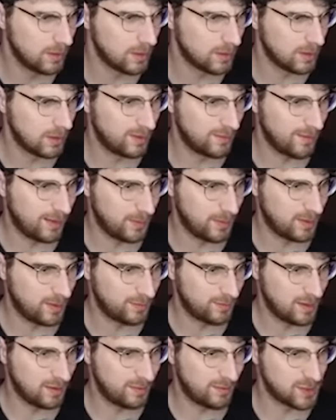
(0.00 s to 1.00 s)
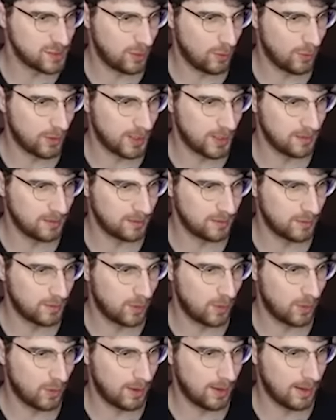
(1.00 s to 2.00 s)
The development of an individual organism
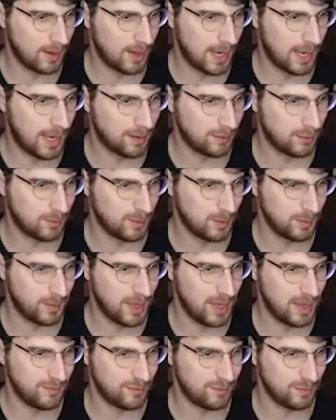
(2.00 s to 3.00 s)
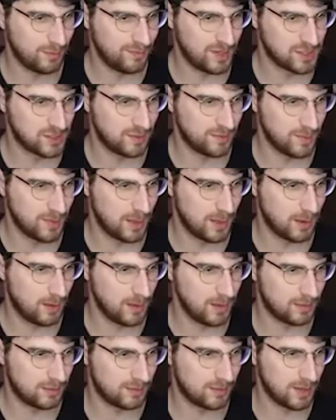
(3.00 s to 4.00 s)
or anatomical behavioral feature from the
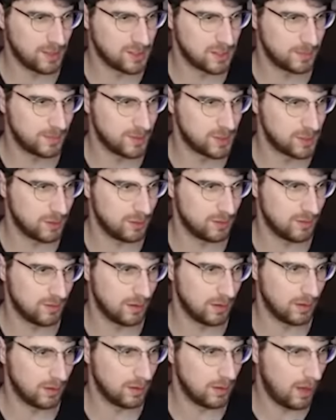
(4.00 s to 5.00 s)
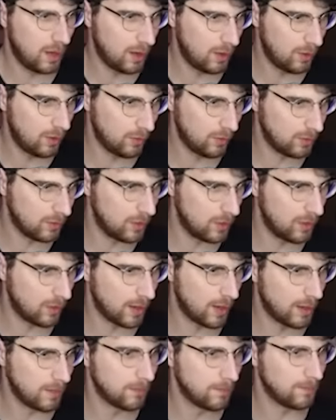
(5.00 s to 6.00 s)
earliest stage to maturity. Oh,
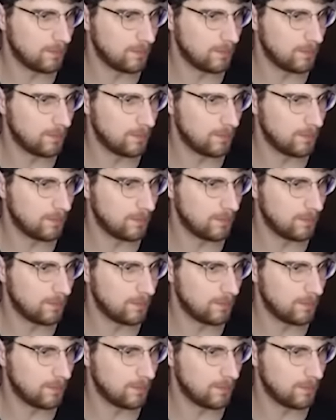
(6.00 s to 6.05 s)
okay.